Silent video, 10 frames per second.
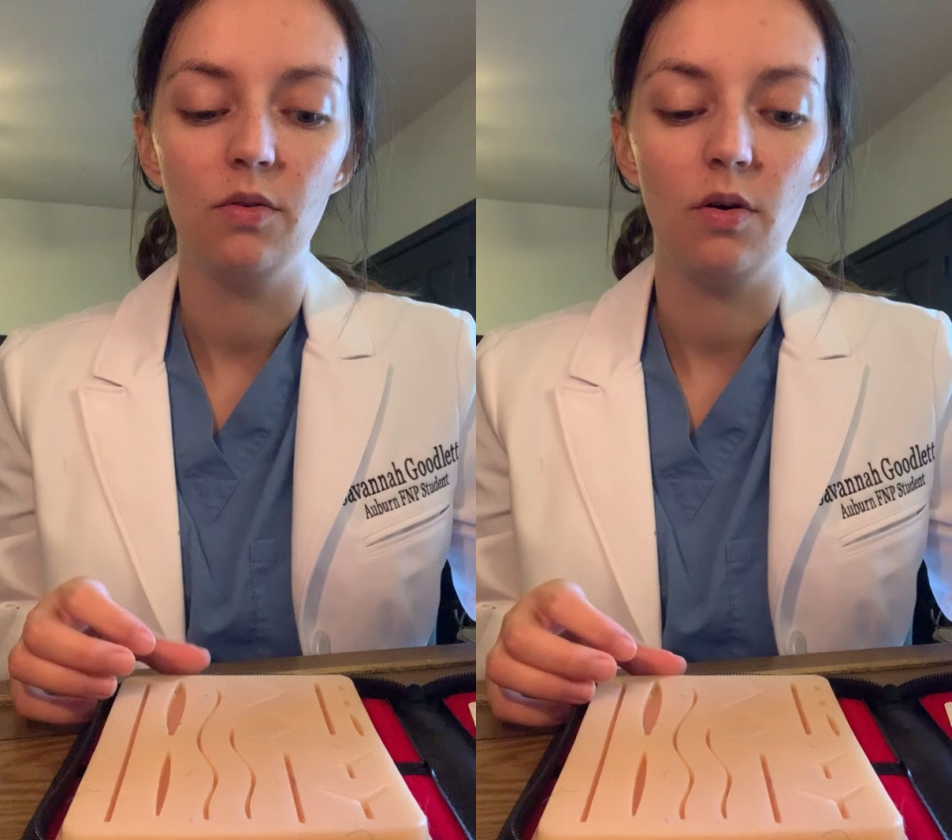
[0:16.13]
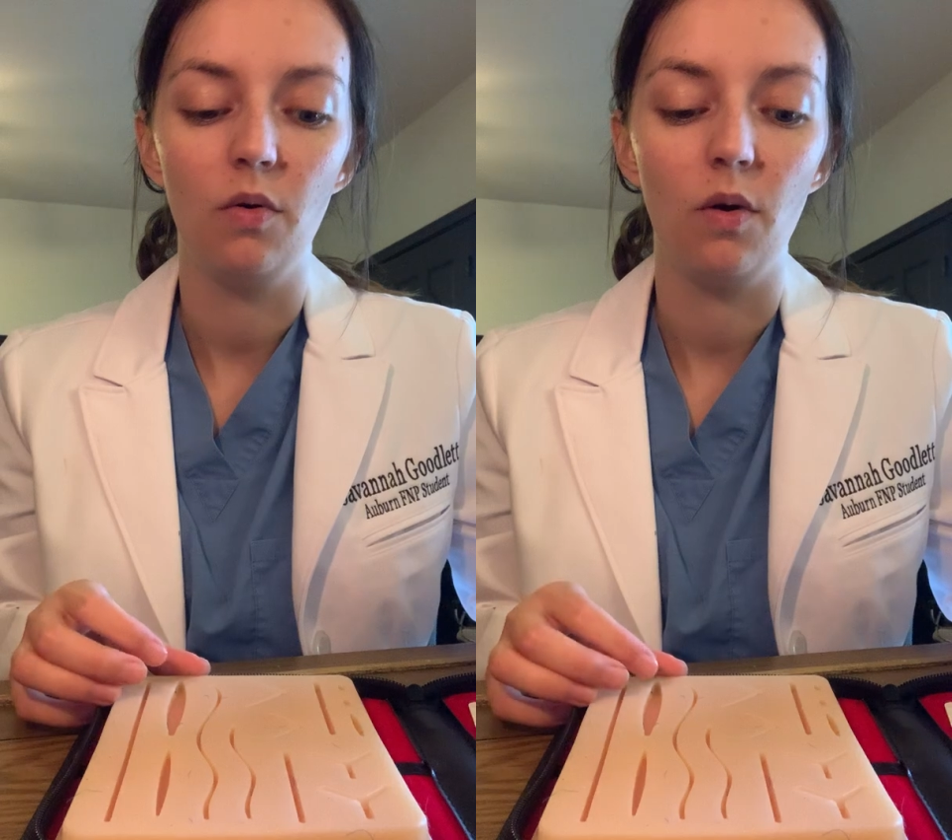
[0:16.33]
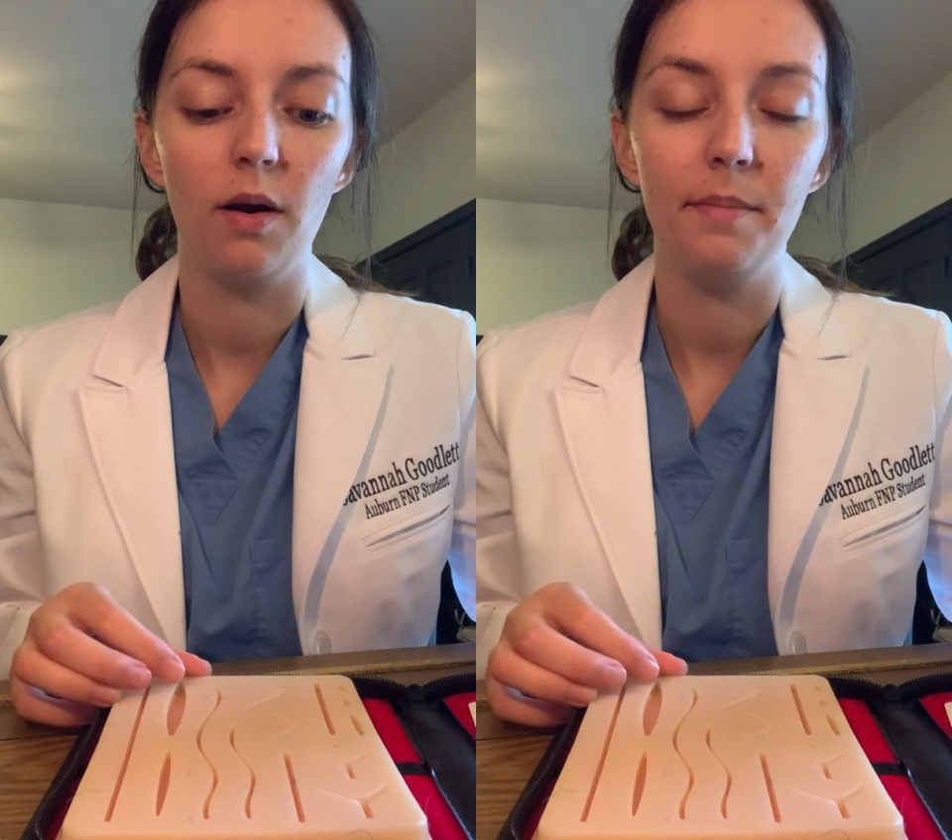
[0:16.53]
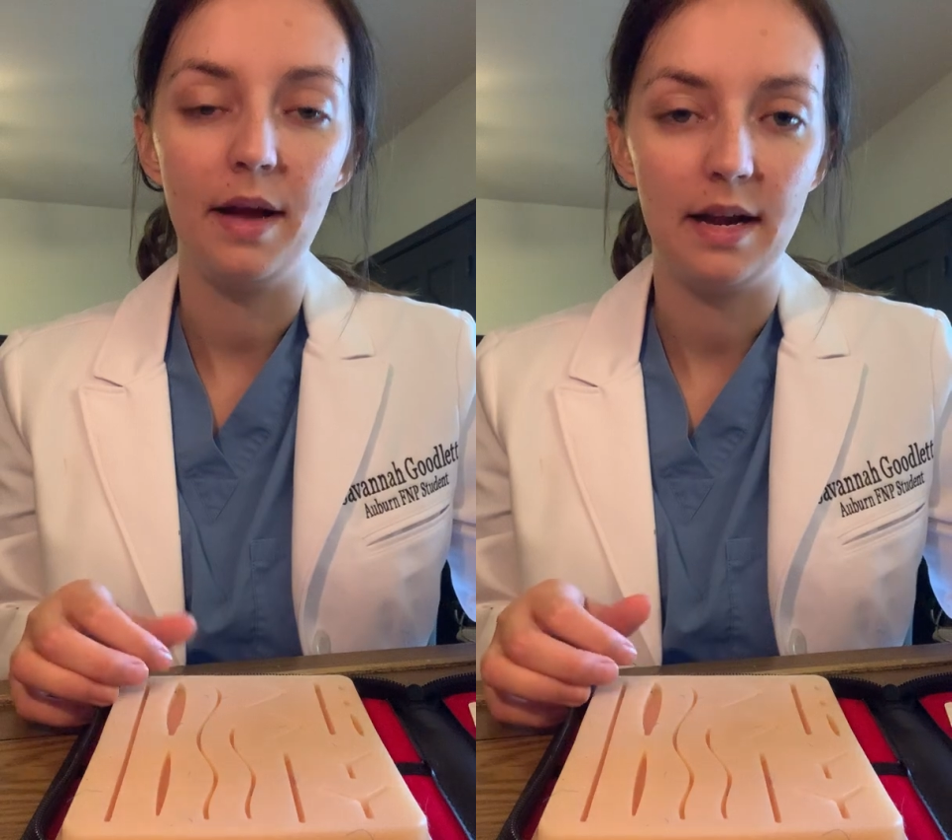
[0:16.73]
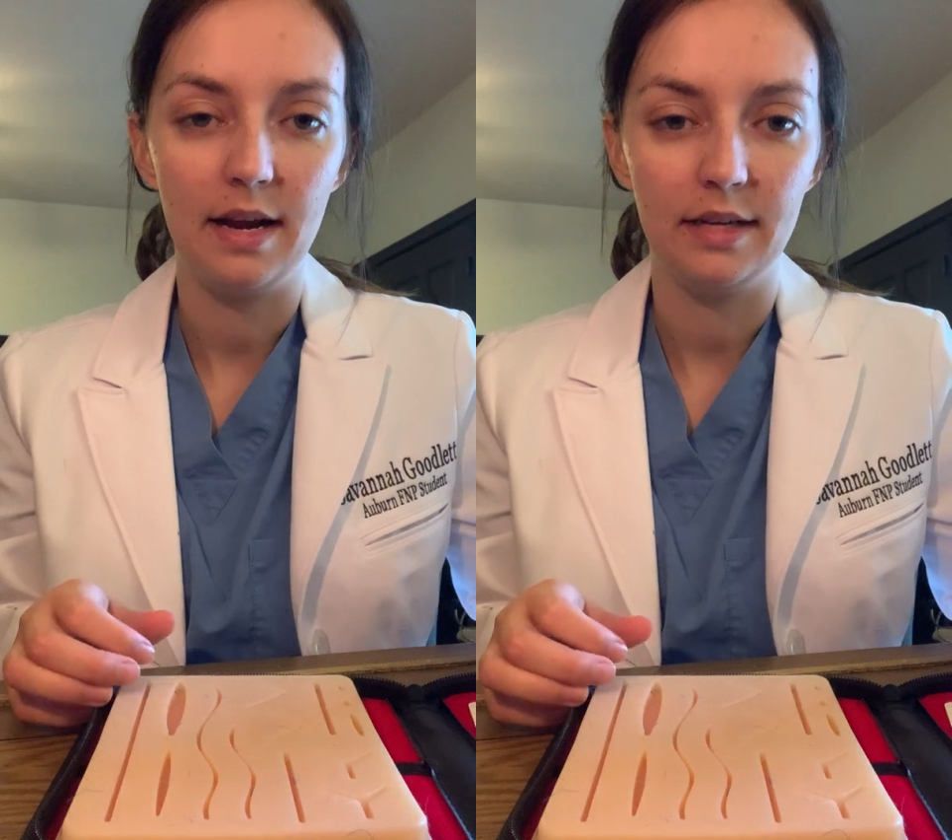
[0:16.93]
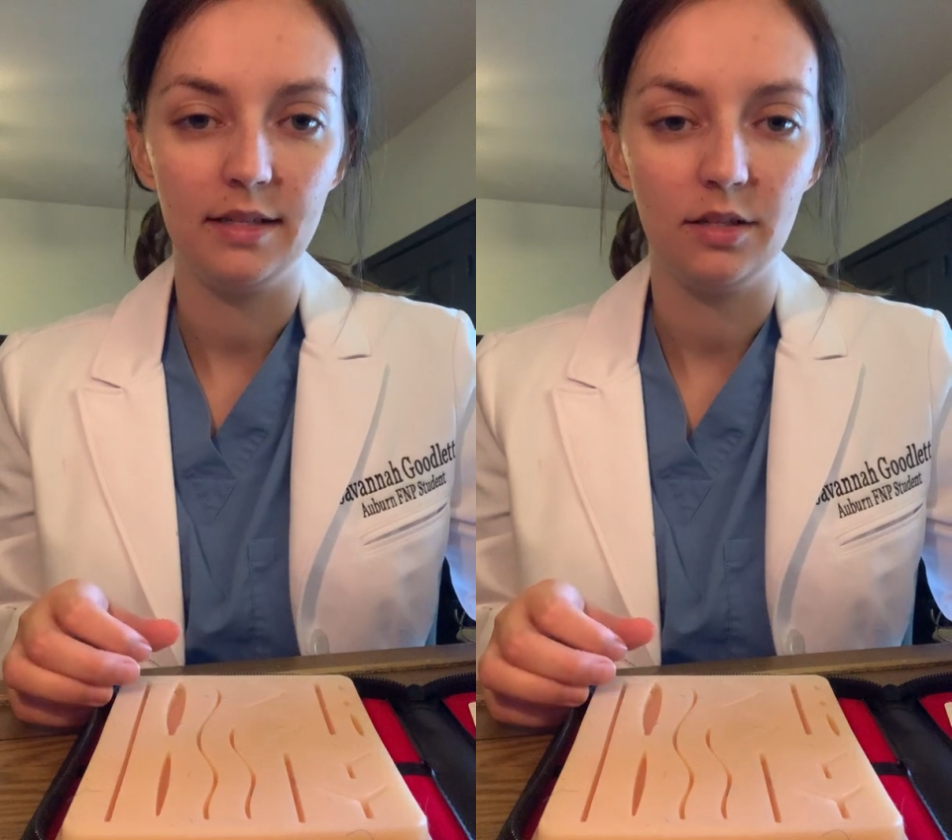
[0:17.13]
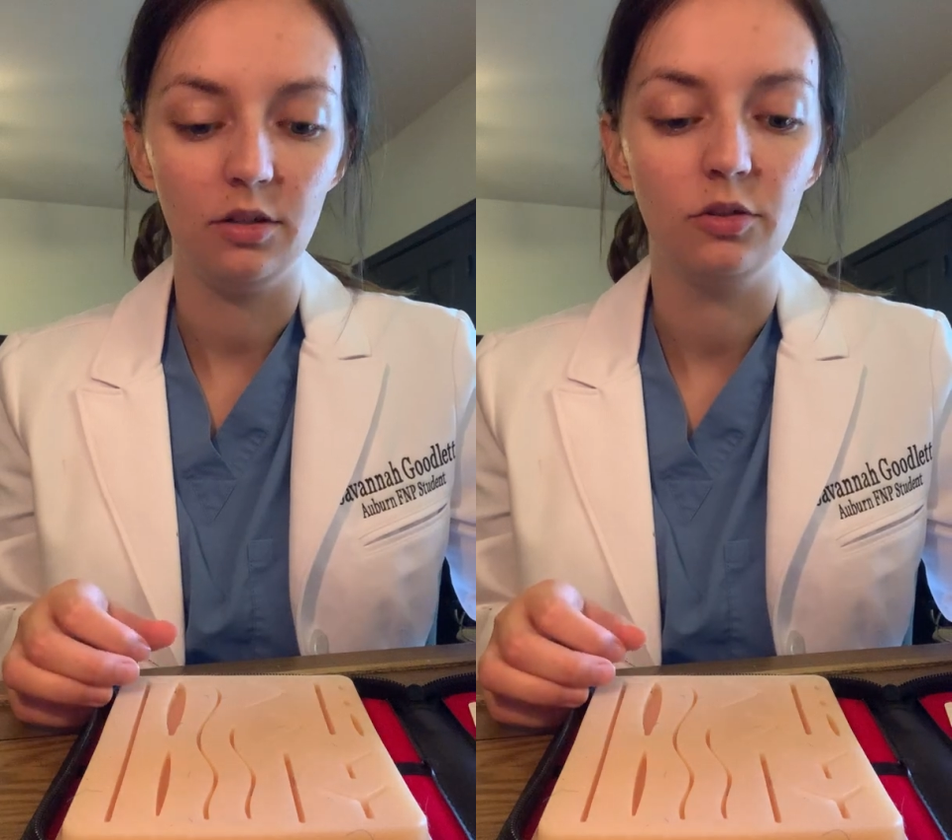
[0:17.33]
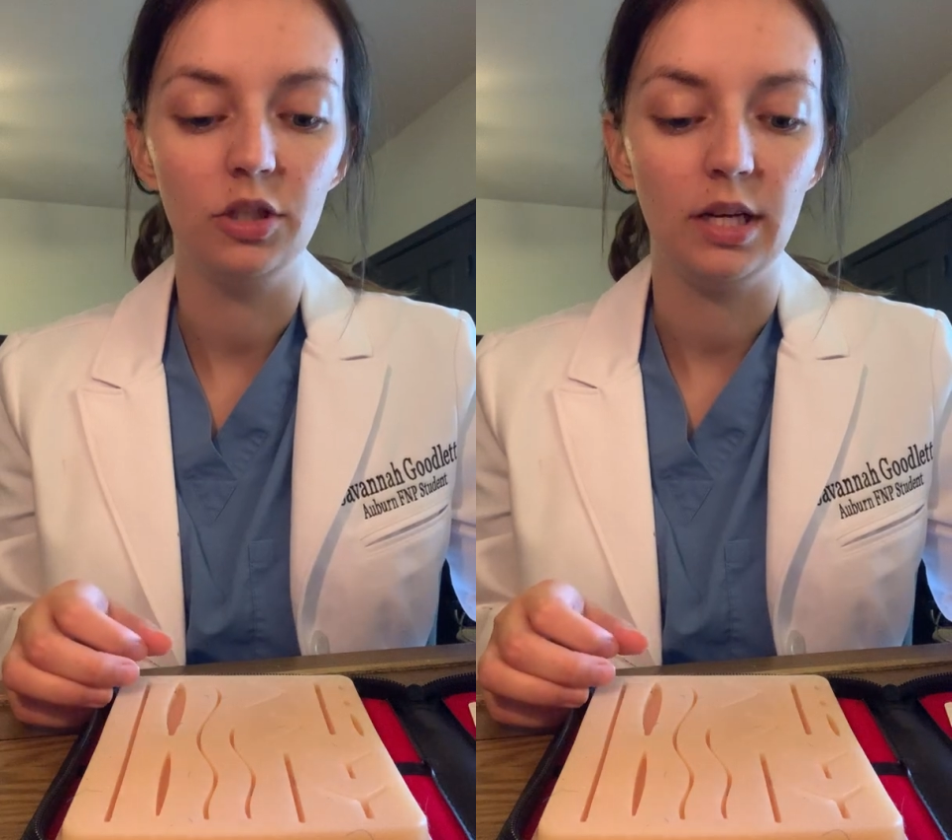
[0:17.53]
or betadine
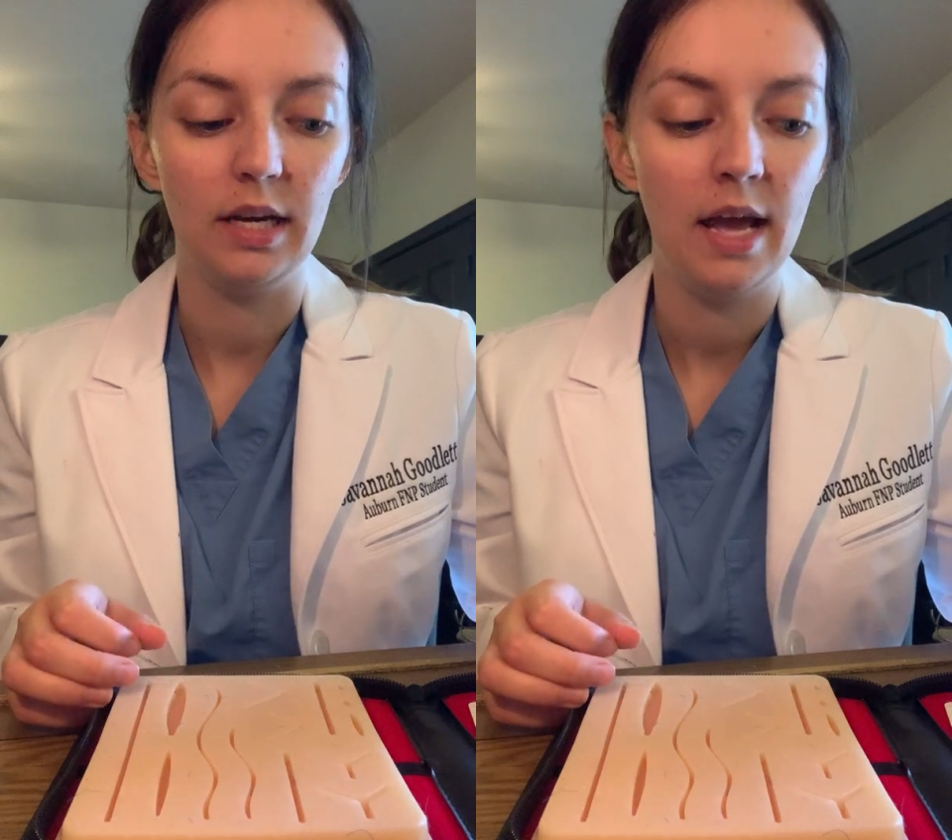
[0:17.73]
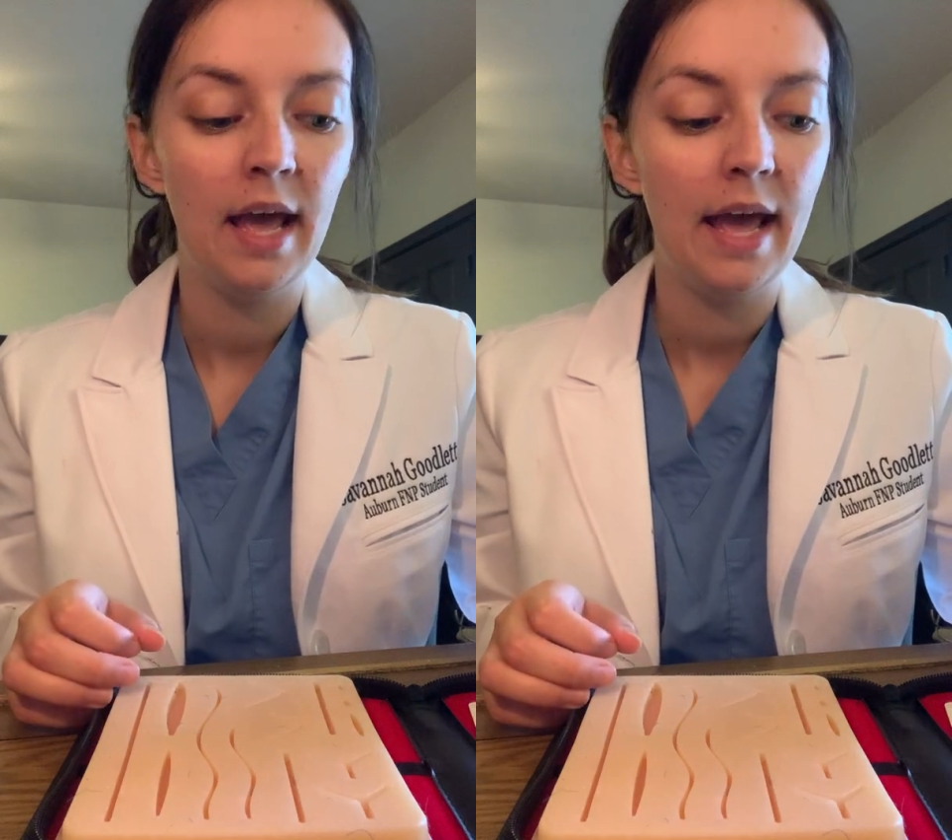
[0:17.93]
solution,